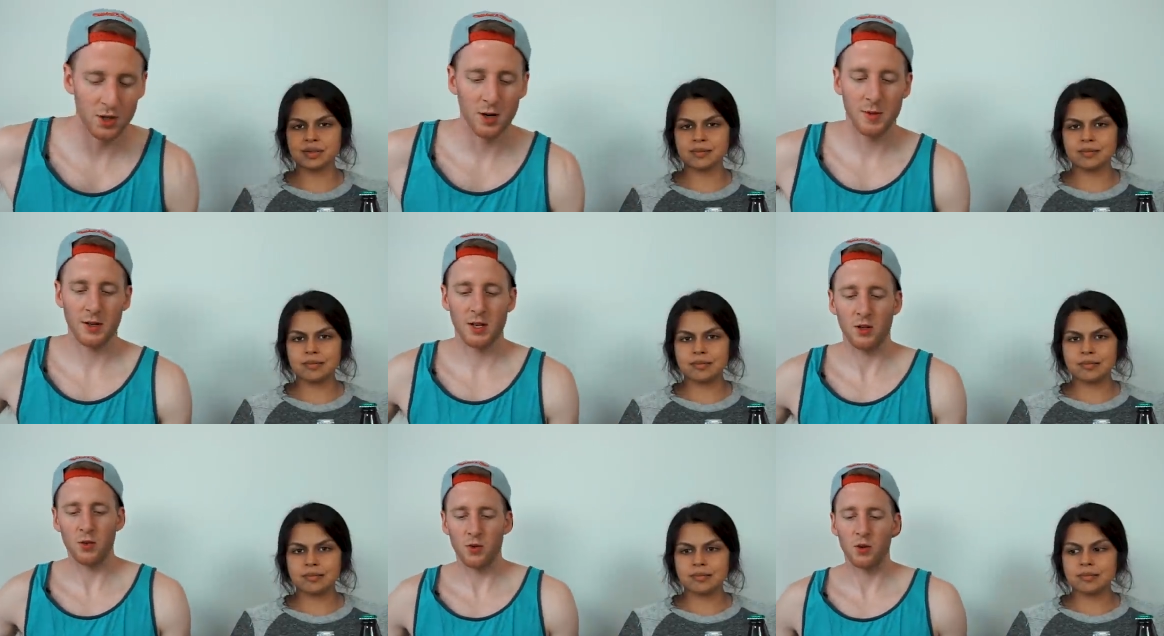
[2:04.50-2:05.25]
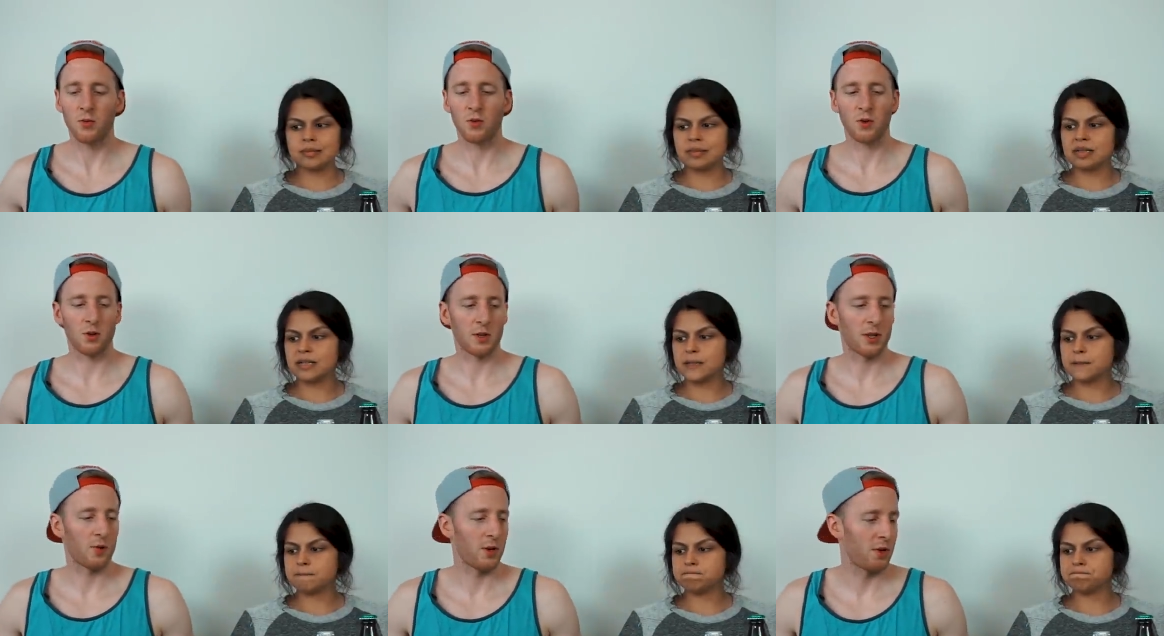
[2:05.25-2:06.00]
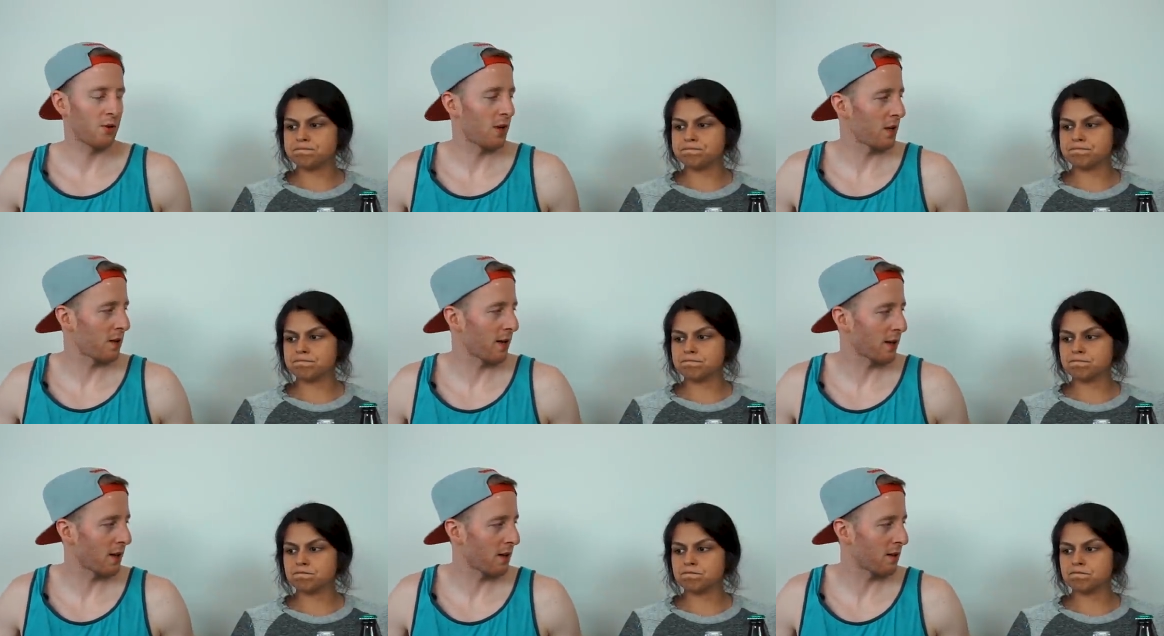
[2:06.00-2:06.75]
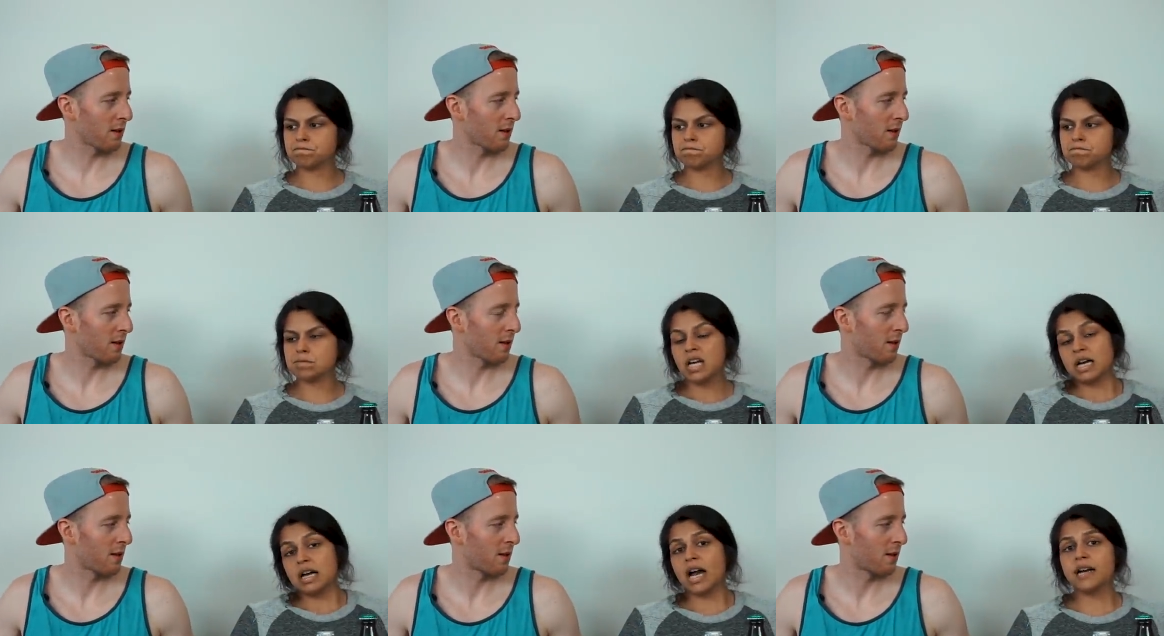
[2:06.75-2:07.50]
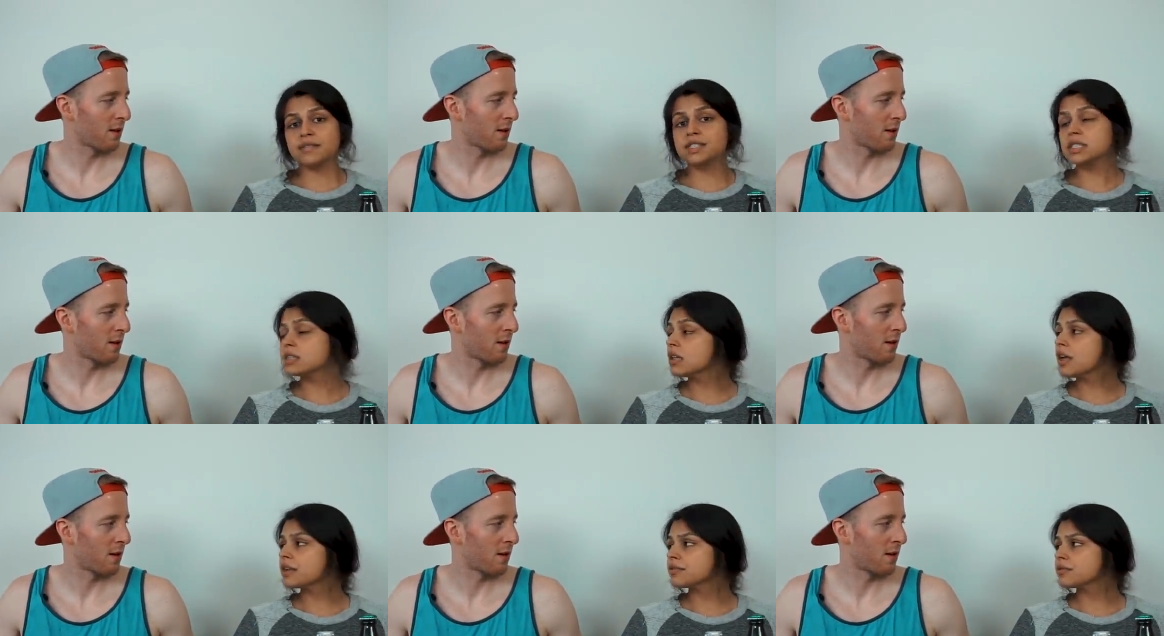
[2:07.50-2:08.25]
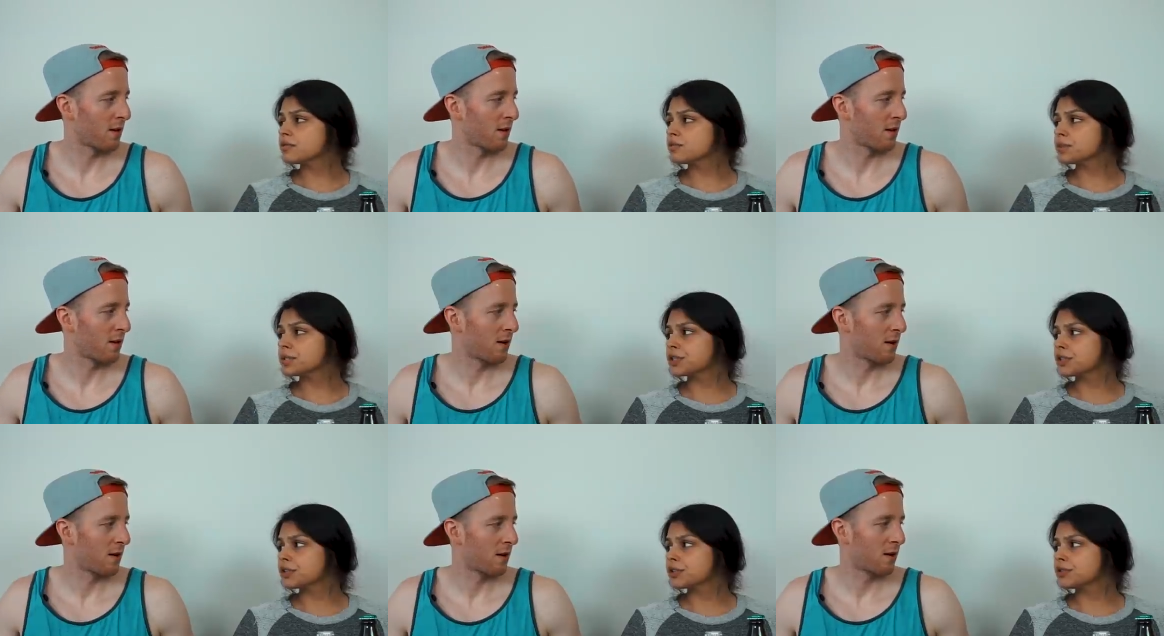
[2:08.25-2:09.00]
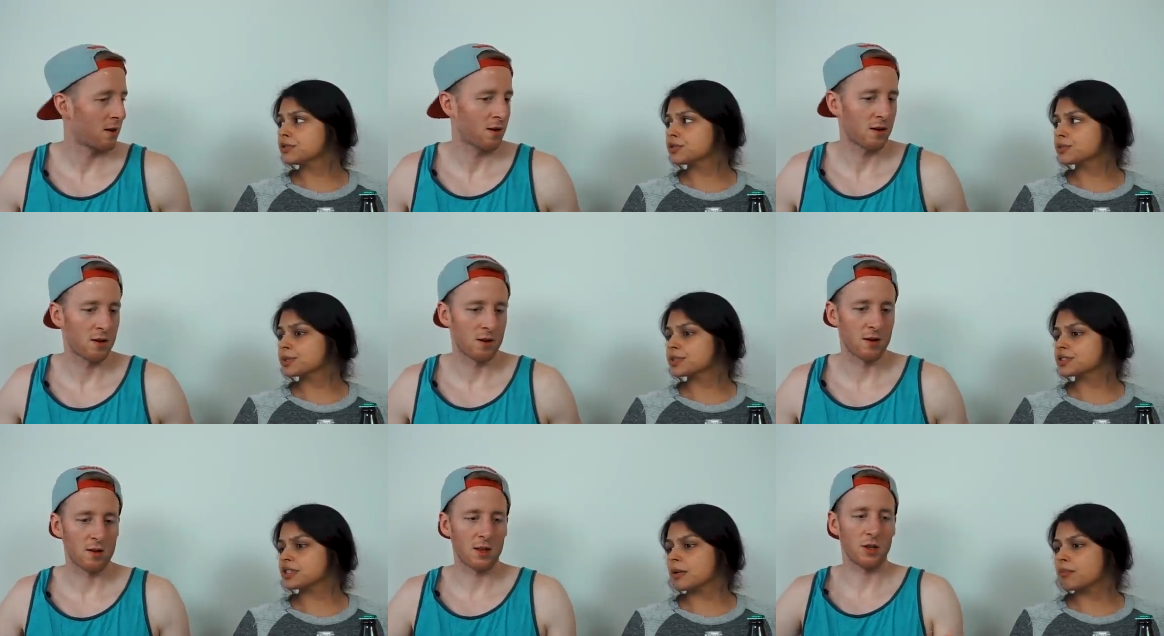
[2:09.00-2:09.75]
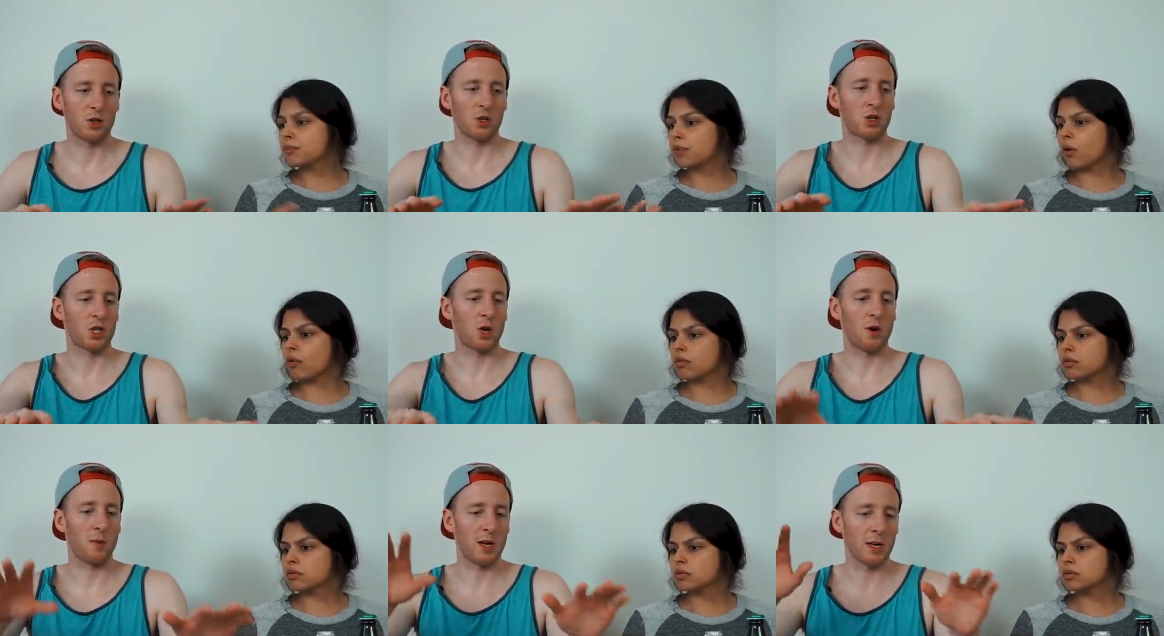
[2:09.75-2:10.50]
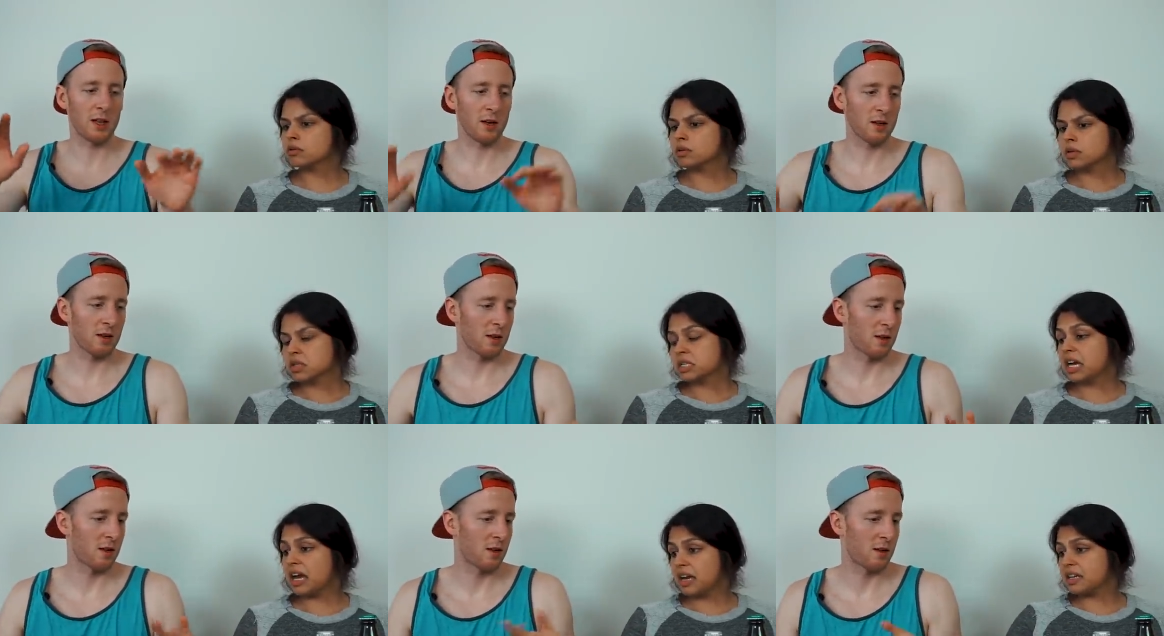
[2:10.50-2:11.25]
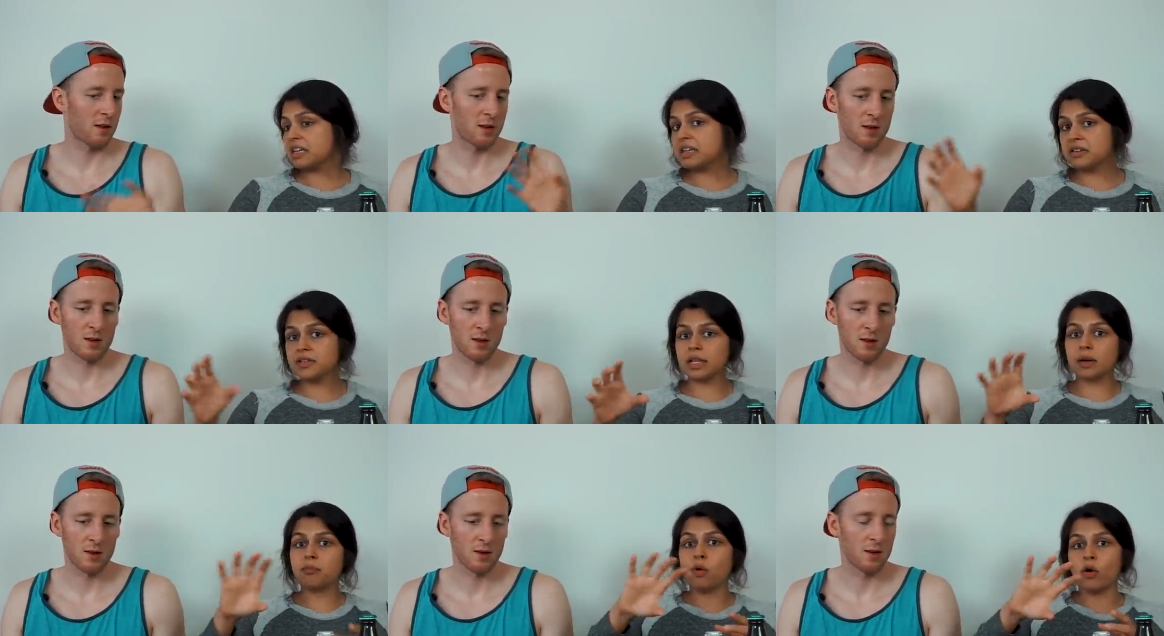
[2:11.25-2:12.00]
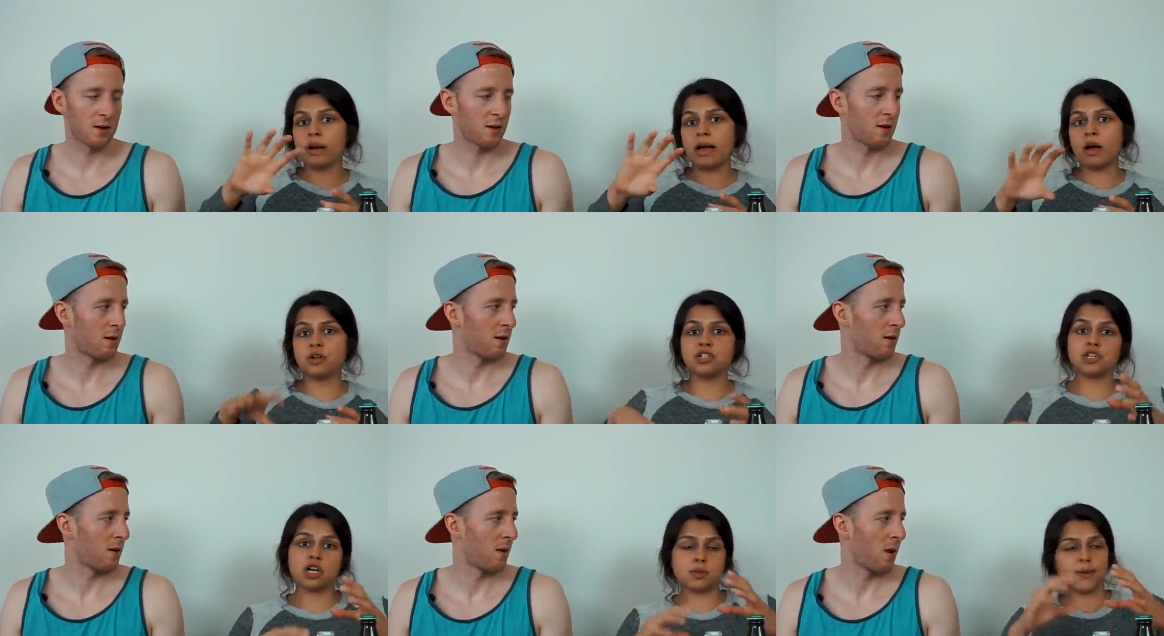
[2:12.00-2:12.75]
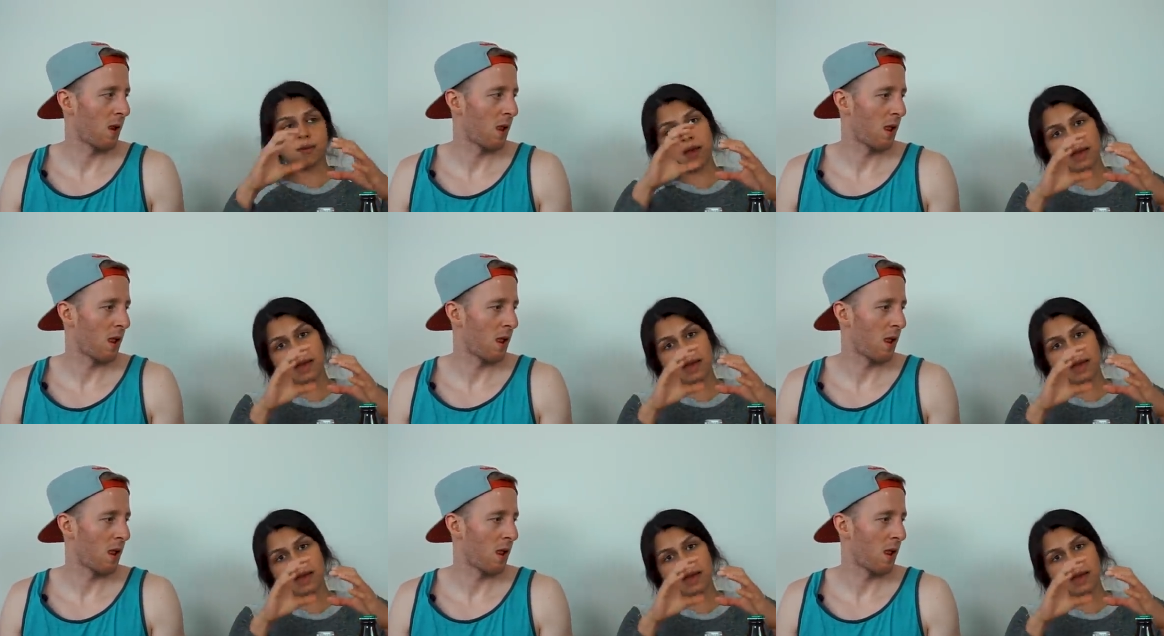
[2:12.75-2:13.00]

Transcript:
Speaker 1: sure about the YouTube rules. Can we do this like this?
Speaker 2: I've seen a lot of beer YouTubers.
Speaker 1: They, they just pour, show them like this?
Speaker 2: Yeah, and he even like poured out and he talked about the